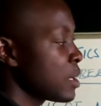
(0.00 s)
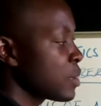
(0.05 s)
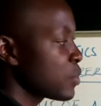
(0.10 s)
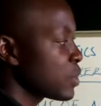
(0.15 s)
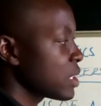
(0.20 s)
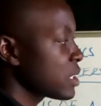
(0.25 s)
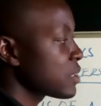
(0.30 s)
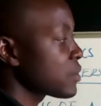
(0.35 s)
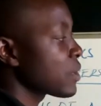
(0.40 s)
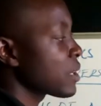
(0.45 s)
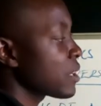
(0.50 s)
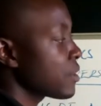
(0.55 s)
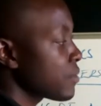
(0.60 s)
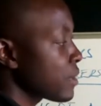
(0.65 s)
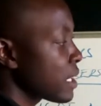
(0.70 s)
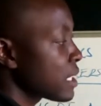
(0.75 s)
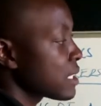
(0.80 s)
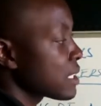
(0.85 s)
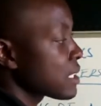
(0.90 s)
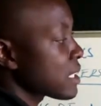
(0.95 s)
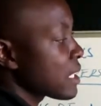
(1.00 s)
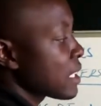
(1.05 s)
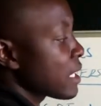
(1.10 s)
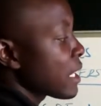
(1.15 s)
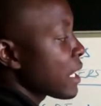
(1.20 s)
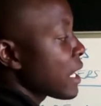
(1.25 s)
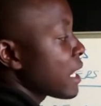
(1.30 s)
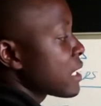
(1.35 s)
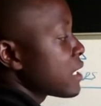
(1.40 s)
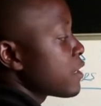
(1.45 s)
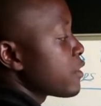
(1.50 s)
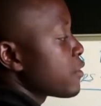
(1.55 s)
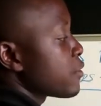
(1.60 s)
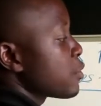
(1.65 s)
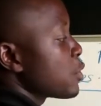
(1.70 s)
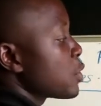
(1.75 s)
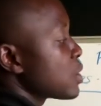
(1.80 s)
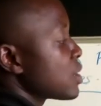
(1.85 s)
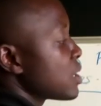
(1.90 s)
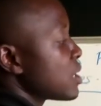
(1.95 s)
Please, wherever it is a negative,
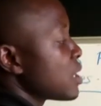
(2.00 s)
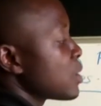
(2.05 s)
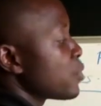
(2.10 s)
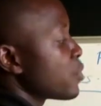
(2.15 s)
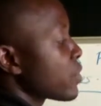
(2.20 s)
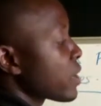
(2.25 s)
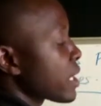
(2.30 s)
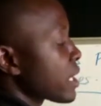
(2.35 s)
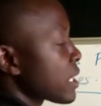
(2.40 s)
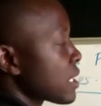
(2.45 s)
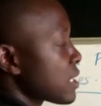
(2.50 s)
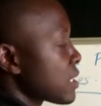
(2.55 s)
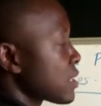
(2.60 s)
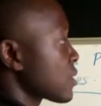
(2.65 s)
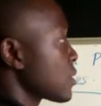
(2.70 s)
put the brackets,